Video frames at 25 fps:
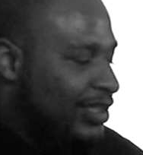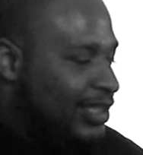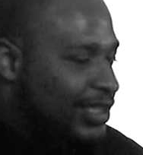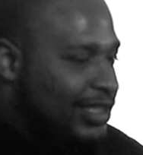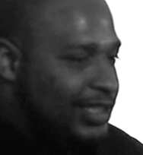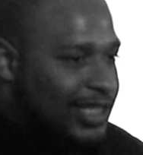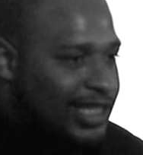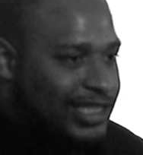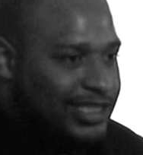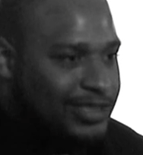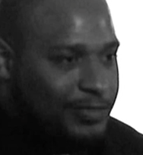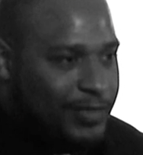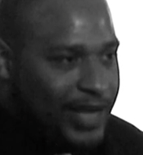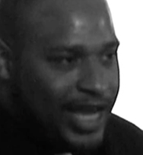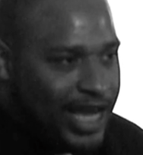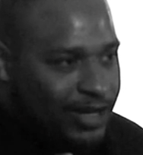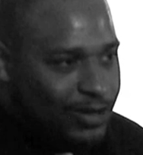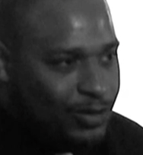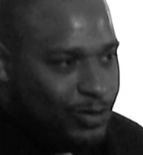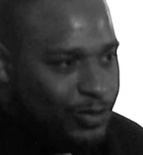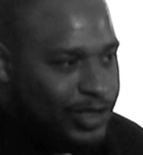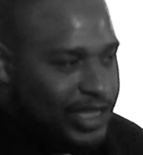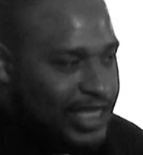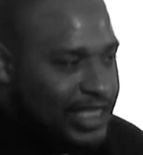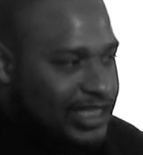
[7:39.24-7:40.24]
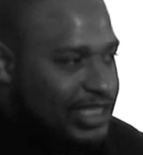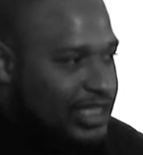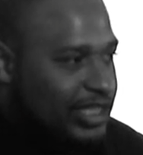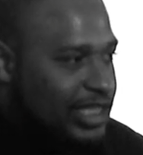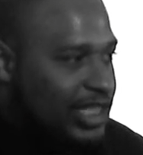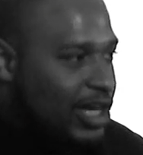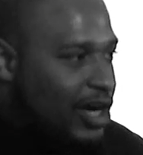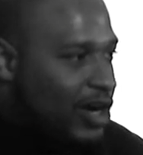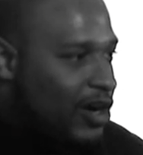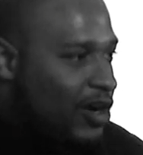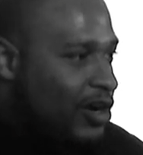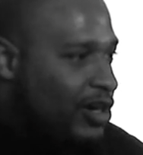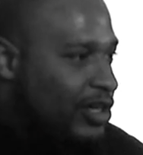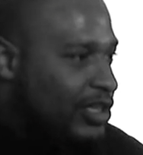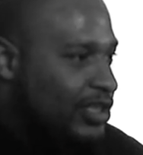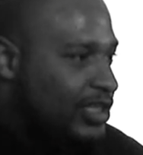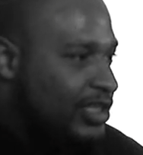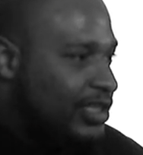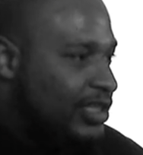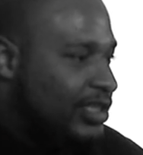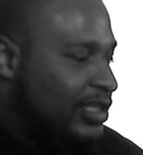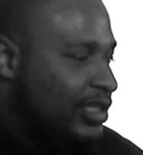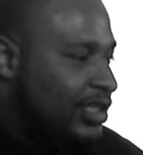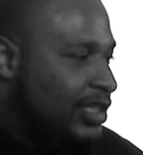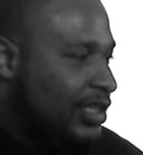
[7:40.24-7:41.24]
doesn't matter who get the
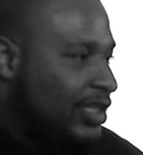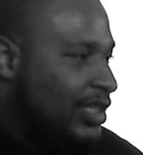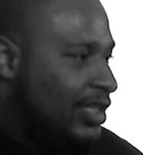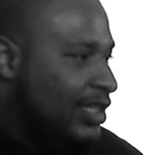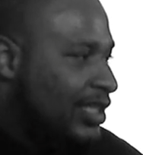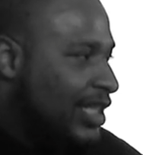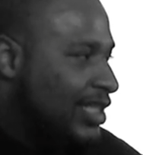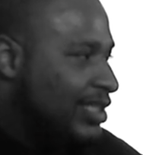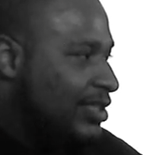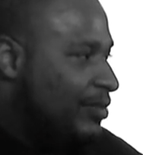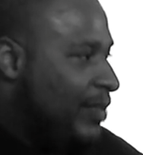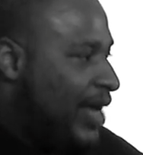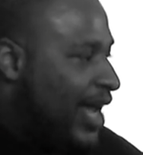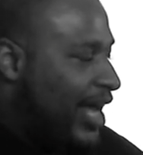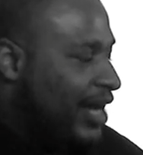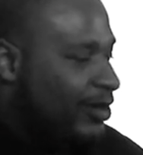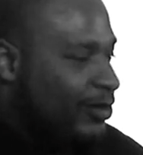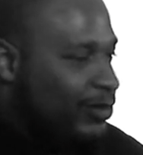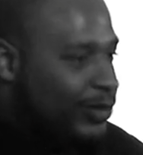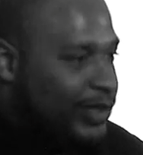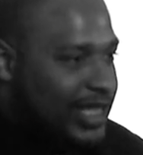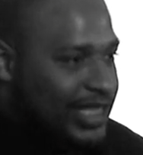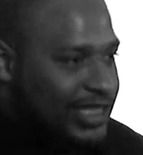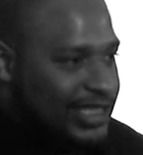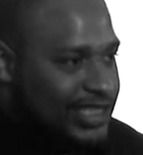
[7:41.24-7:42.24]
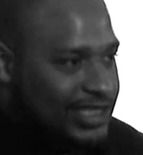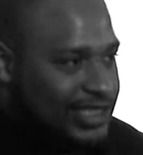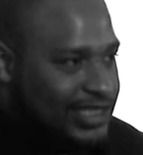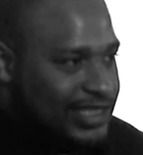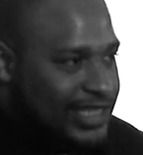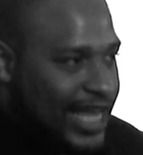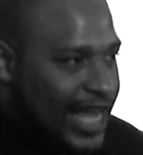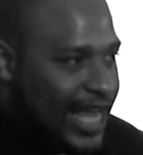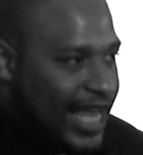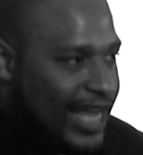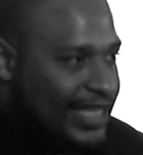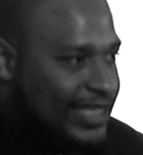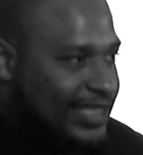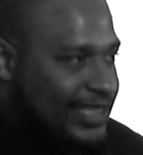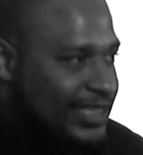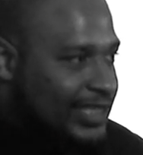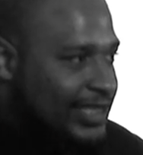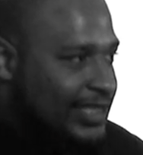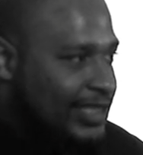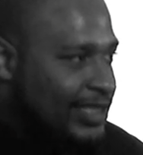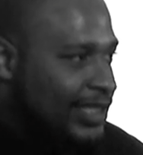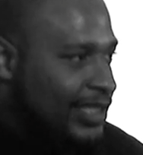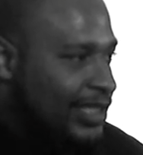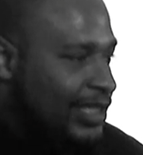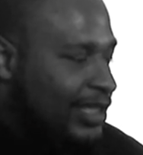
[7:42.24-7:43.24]
yards, doesn't matter who get the sacks.
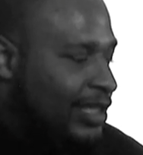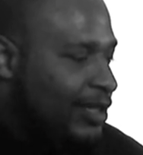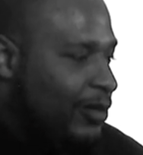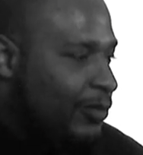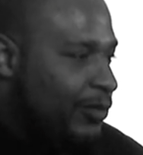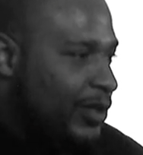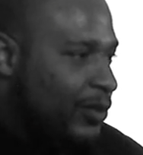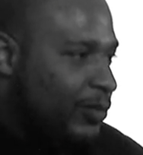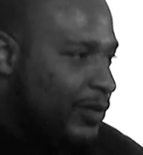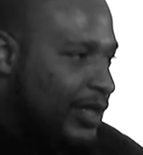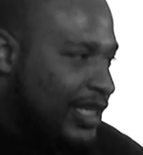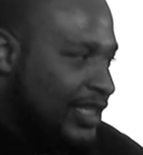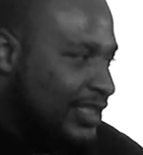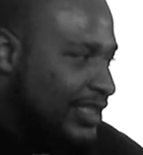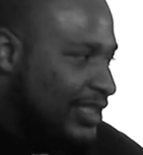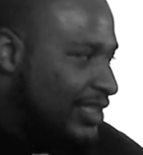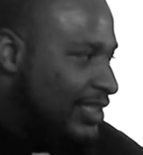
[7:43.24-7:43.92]
We win as a